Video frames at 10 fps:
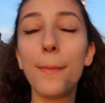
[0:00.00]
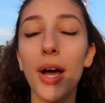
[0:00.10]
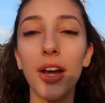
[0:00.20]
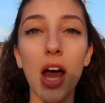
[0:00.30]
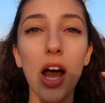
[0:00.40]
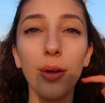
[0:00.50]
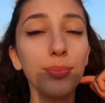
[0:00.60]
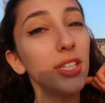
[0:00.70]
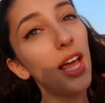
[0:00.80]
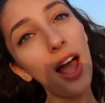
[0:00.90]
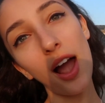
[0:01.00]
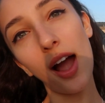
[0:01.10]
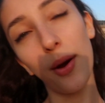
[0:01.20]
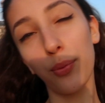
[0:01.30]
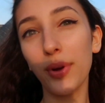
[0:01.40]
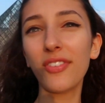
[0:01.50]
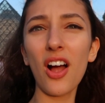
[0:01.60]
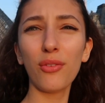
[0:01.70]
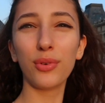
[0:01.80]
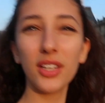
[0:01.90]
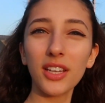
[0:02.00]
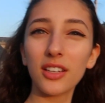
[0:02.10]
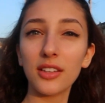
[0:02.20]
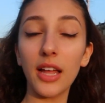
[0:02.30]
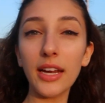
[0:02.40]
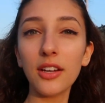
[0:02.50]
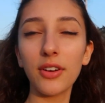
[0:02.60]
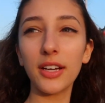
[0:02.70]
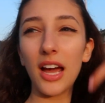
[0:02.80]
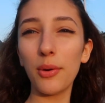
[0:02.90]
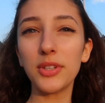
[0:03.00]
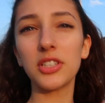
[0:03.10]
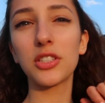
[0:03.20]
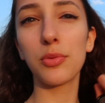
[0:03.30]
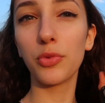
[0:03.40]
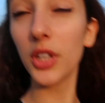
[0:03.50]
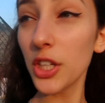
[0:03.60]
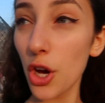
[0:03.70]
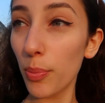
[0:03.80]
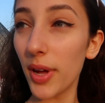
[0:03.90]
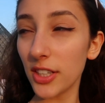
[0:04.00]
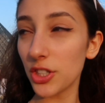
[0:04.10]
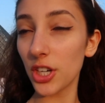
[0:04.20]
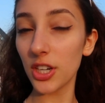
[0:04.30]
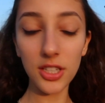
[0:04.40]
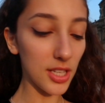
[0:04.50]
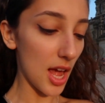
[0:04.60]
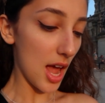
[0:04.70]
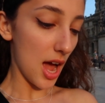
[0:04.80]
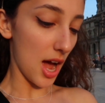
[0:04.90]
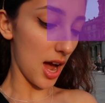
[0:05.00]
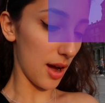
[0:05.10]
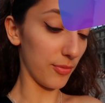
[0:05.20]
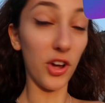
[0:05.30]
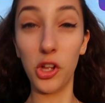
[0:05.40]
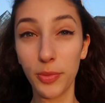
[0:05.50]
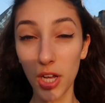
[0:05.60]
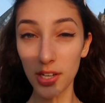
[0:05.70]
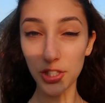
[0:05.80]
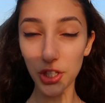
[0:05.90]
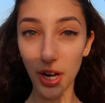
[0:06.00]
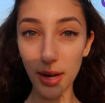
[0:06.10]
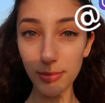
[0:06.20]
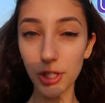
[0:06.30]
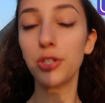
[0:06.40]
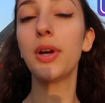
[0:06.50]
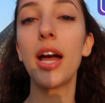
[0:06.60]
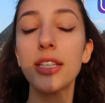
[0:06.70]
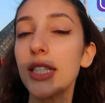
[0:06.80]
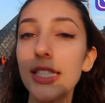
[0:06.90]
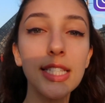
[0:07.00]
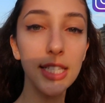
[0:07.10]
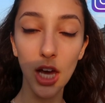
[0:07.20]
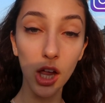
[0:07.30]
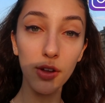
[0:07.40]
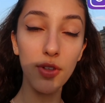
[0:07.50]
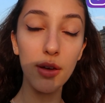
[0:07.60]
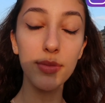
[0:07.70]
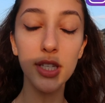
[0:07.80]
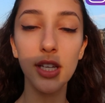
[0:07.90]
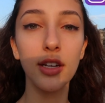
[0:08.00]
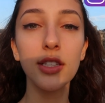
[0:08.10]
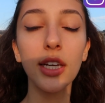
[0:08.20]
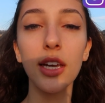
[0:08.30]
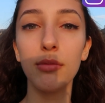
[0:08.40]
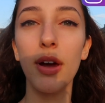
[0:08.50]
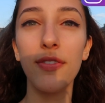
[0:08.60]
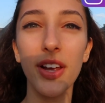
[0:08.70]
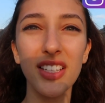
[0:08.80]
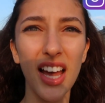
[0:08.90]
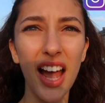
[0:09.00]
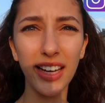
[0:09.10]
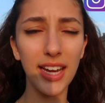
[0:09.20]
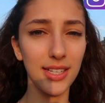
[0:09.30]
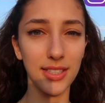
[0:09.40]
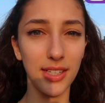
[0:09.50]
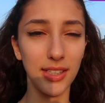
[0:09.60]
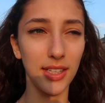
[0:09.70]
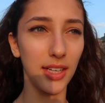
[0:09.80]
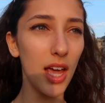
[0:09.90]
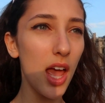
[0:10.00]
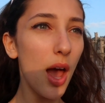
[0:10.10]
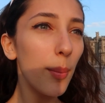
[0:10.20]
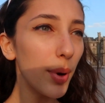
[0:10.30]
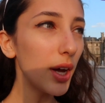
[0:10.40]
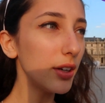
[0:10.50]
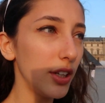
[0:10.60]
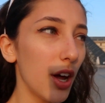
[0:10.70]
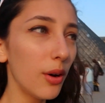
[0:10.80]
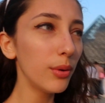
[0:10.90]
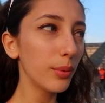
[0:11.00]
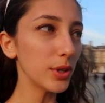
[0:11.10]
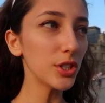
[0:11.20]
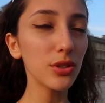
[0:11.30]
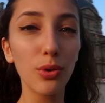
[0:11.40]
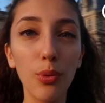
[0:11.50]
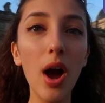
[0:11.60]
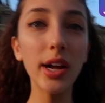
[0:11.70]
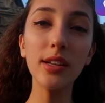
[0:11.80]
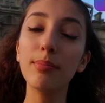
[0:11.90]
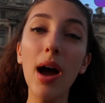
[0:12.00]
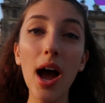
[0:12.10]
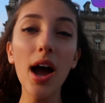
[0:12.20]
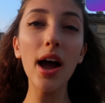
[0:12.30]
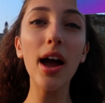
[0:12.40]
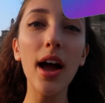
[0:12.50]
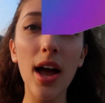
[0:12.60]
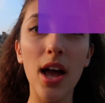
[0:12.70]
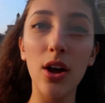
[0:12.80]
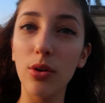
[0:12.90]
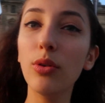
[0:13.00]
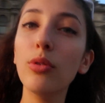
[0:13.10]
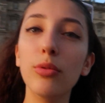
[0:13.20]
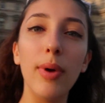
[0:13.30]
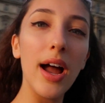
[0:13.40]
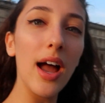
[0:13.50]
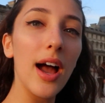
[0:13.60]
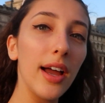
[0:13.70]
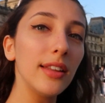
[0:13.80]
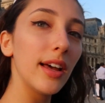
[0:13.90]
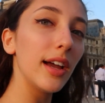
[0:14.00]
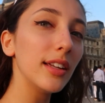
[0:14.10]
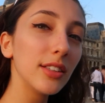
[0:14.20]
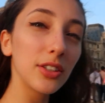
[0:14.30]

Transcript: But yeah, we've got really good lighting right now. We took some really dope pictures. Follow me on Instagram so you guys can see all of them. The sun is like in my face. I can't see anything. But you know, we're just walking by. Ooh, my highlight.